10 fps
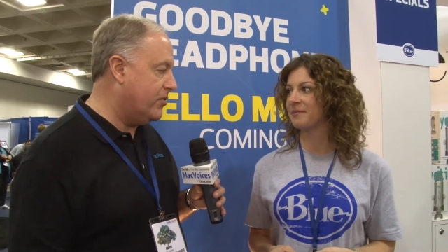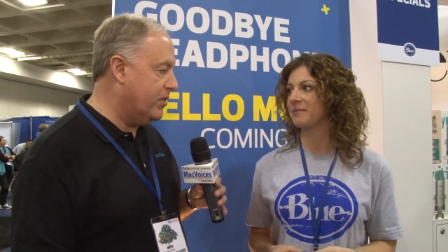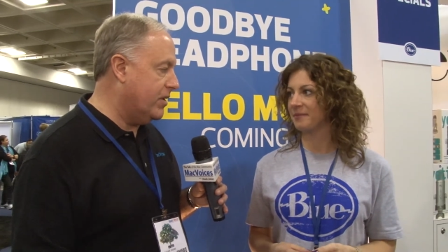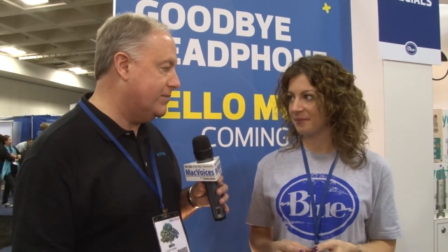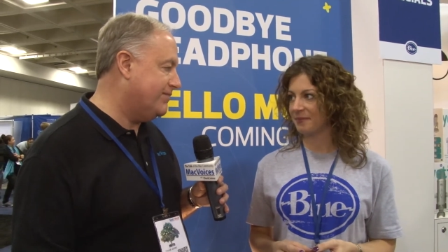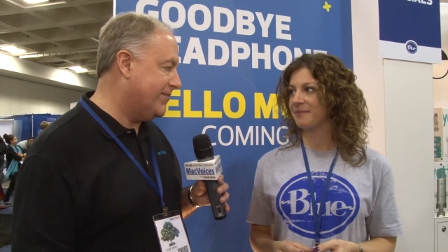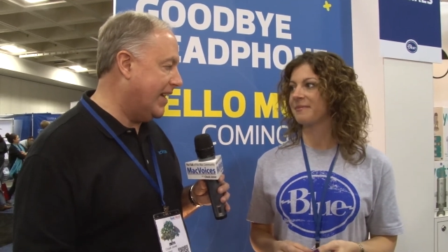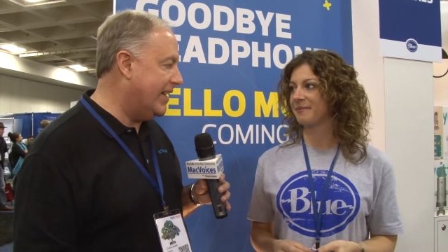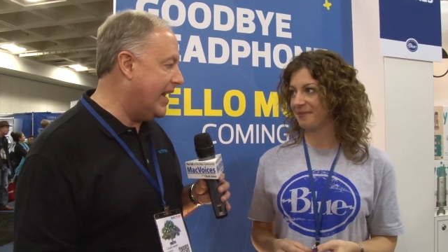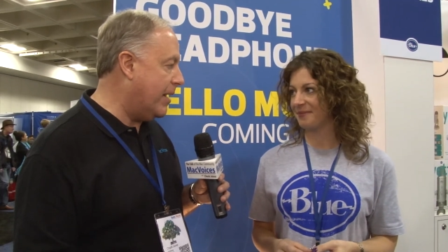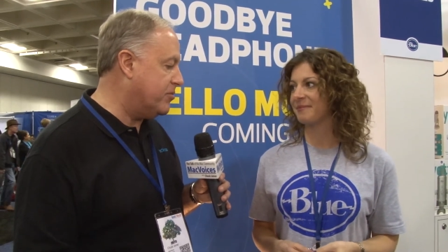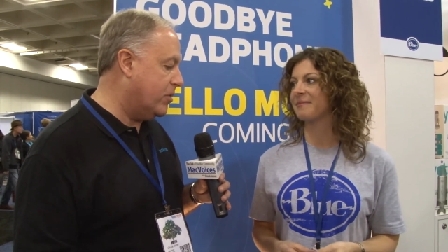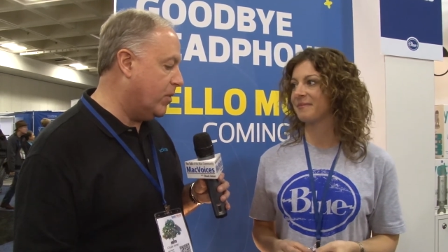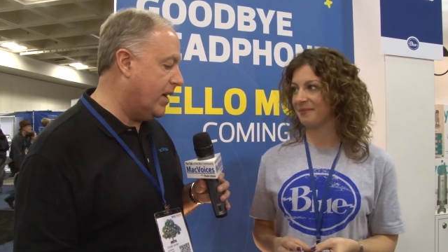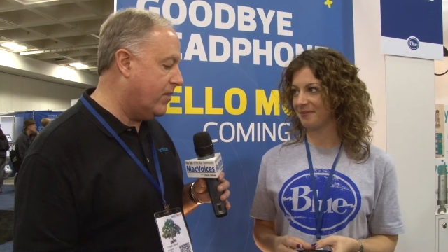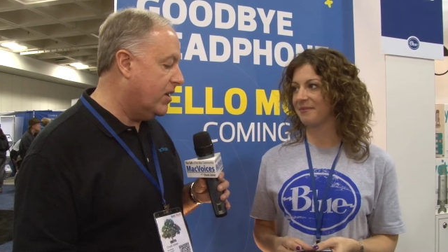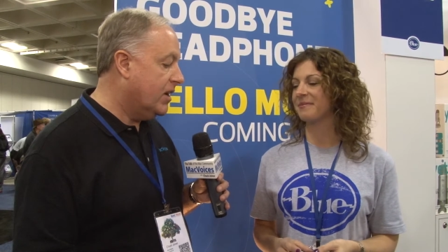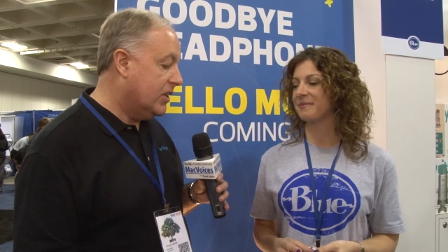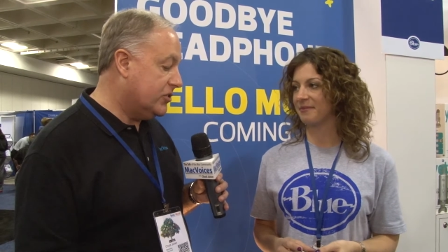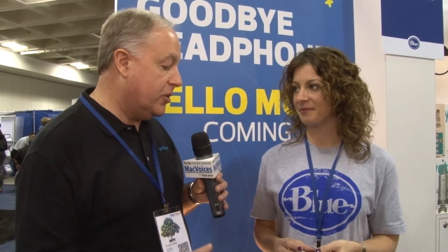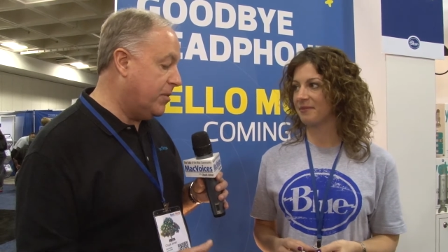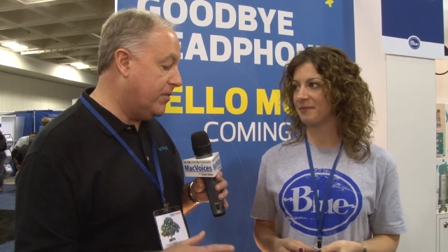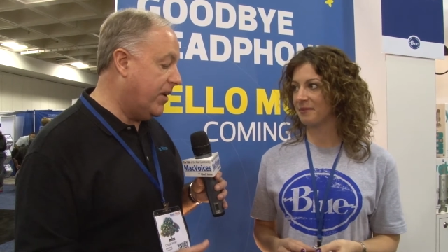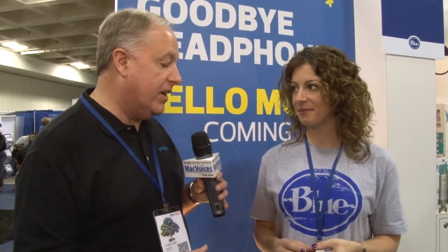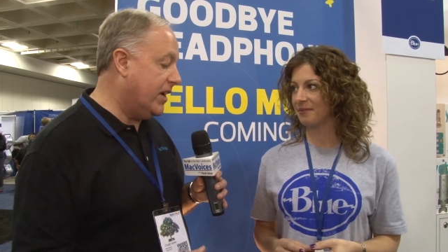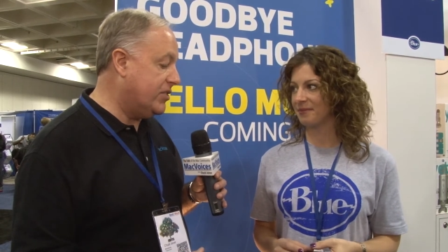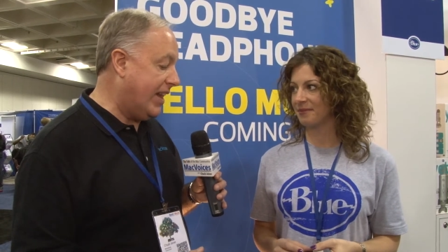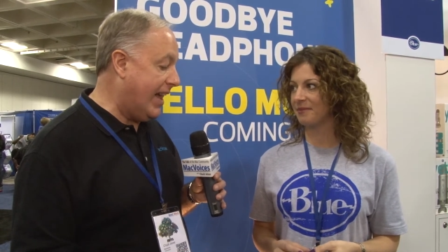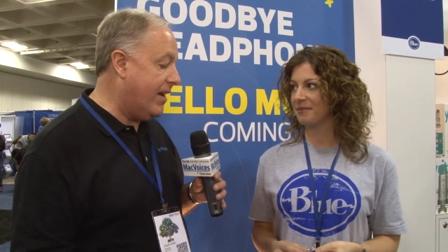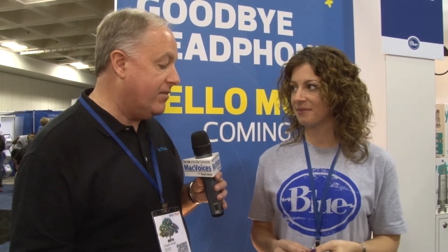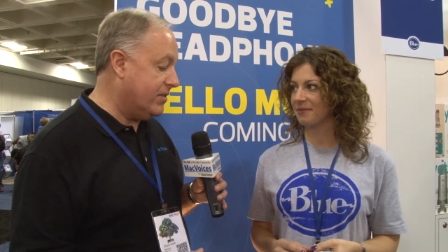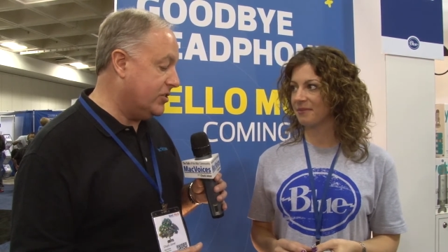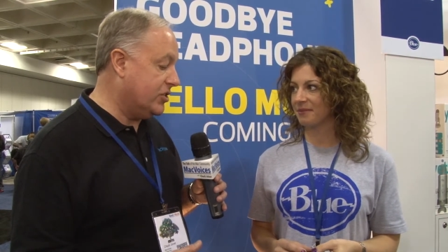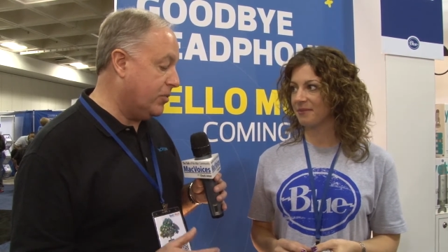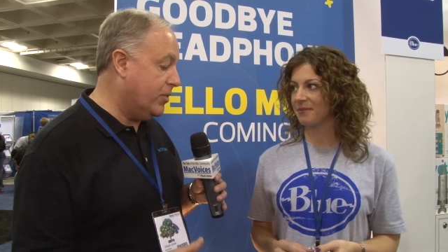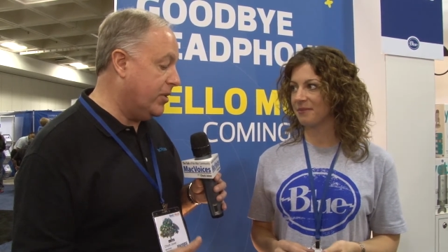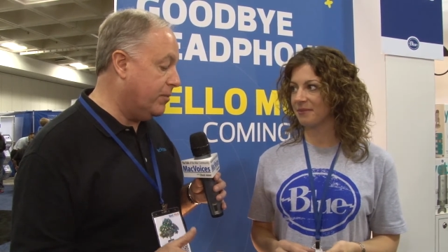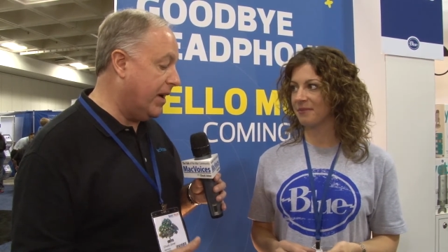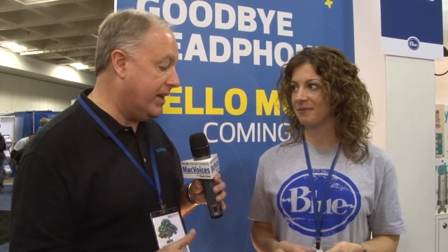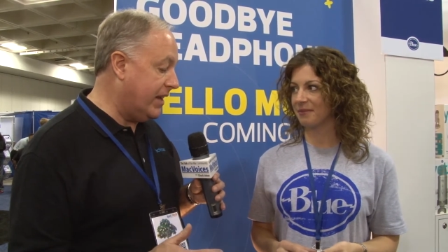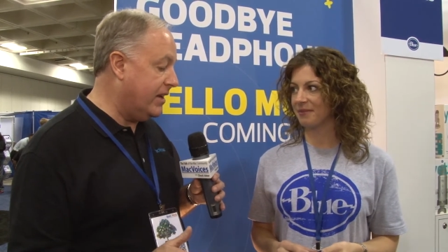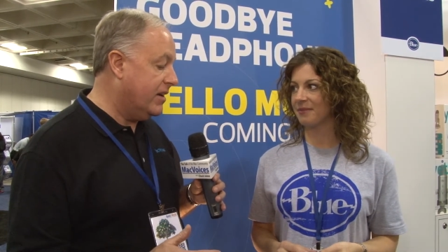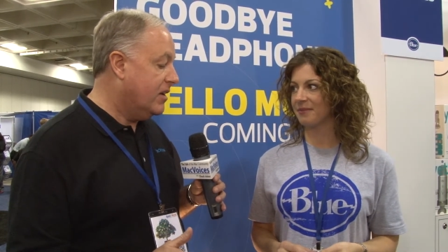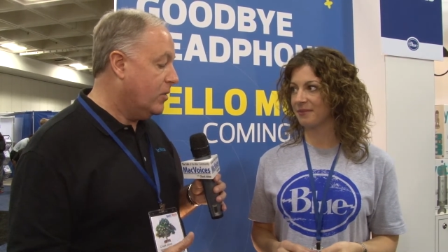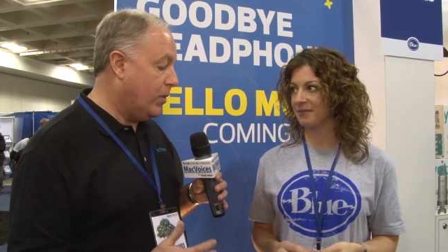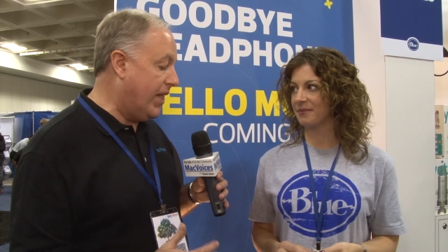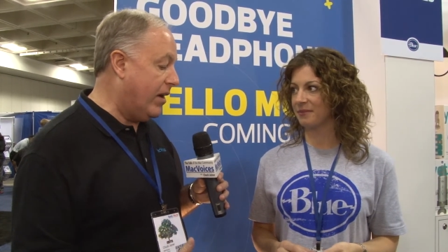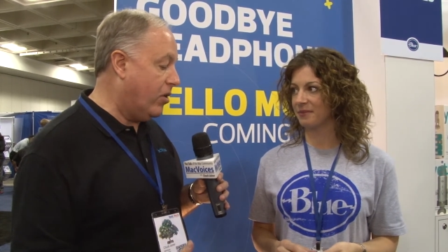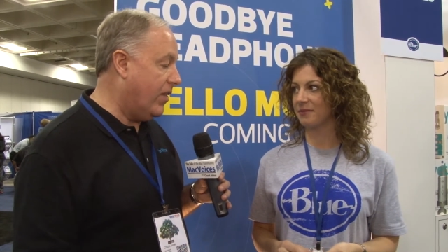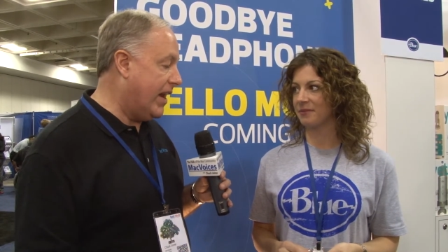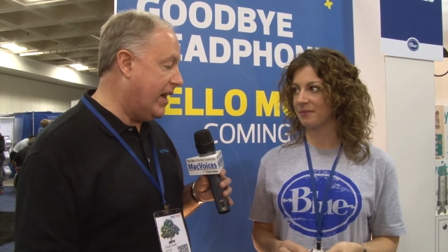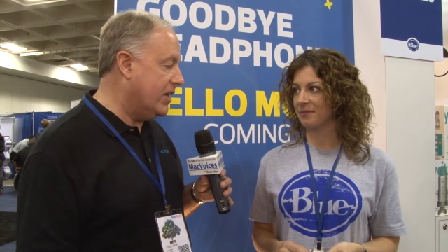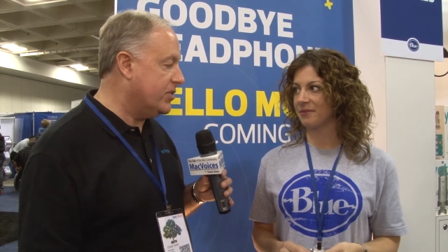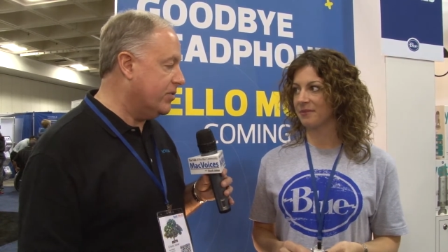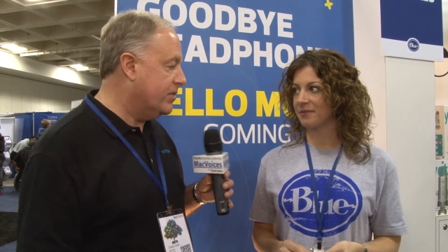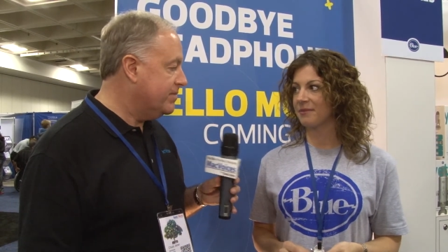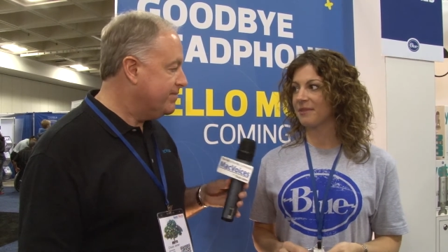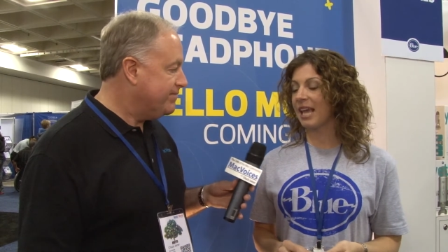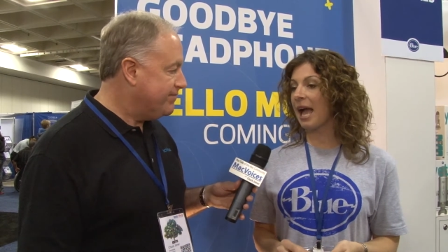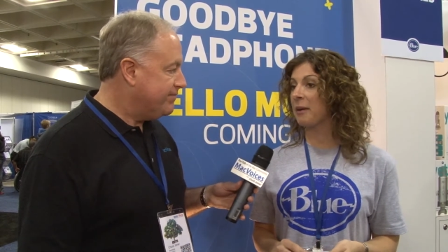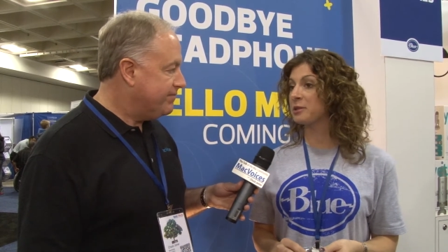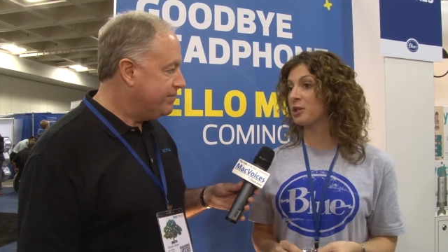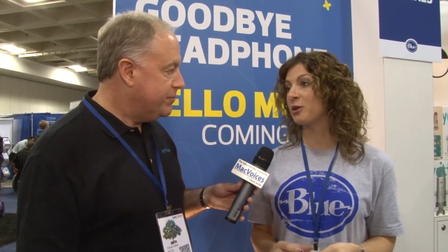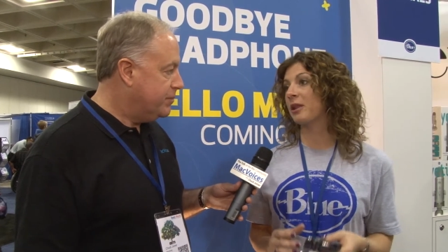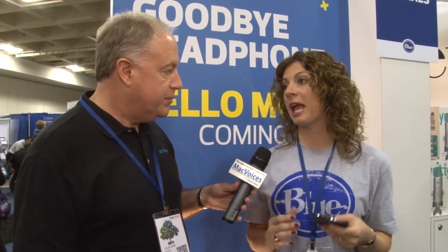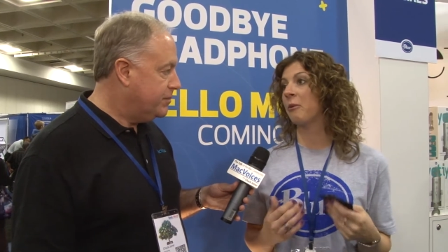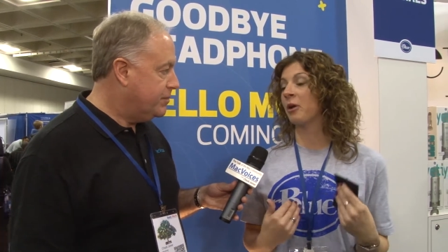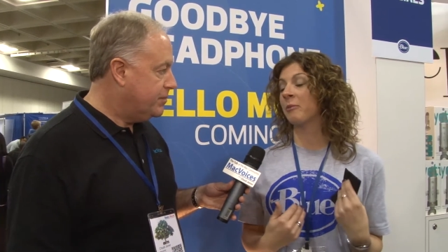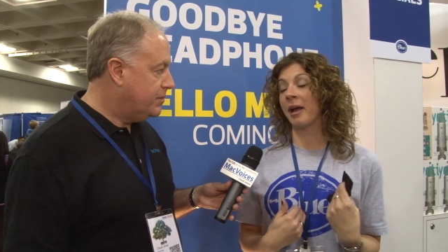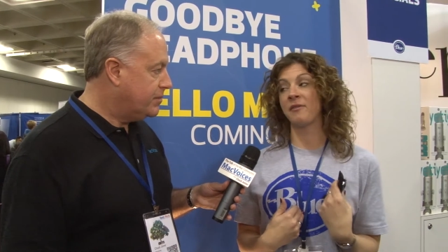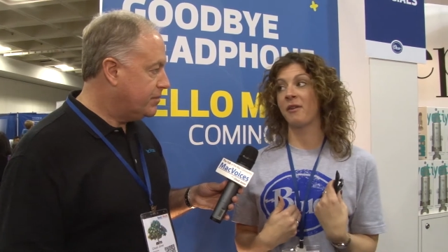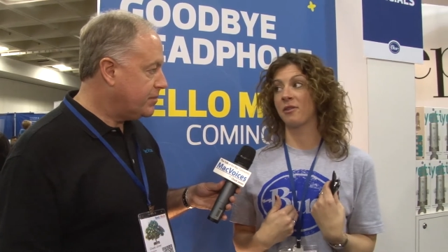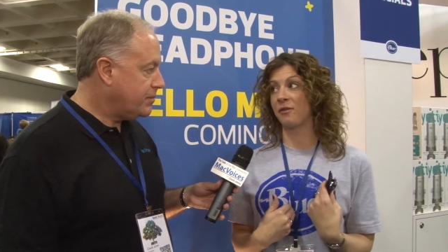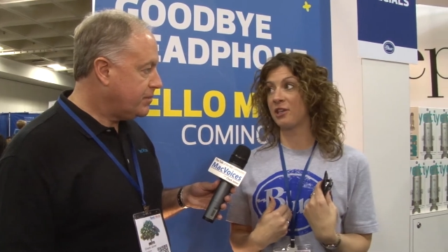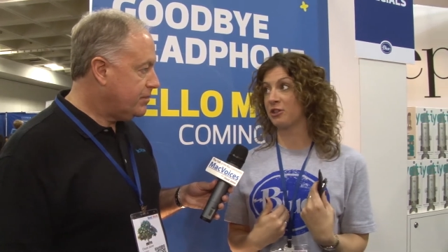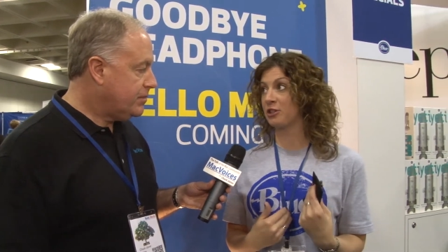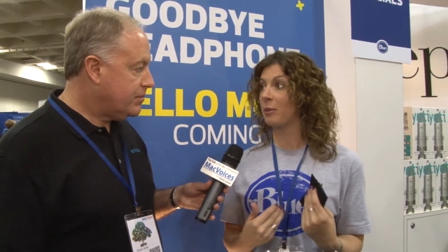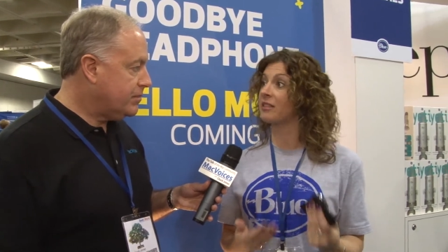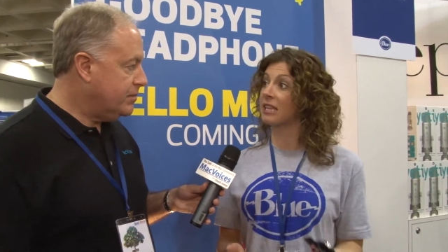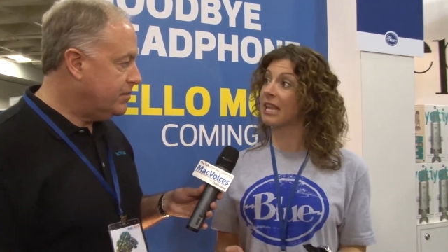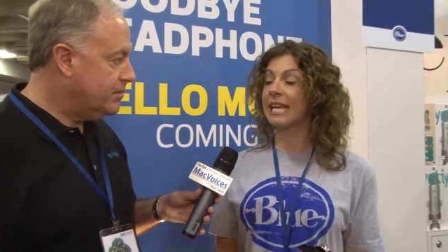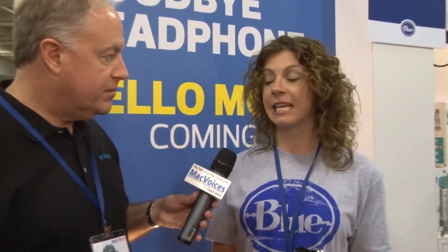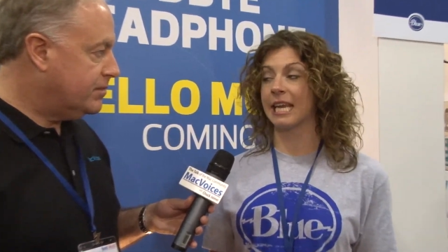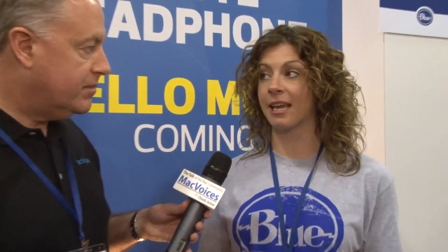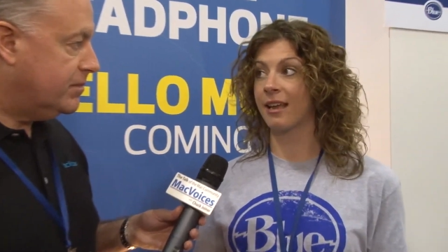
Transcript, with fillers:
Speaker 1: it through an adapter or whatever. So it'd be very nice to have just a real Mikey without all that hassle.
Speaker 2: Yeah, absolutely. And one of my favorite features about the Lightning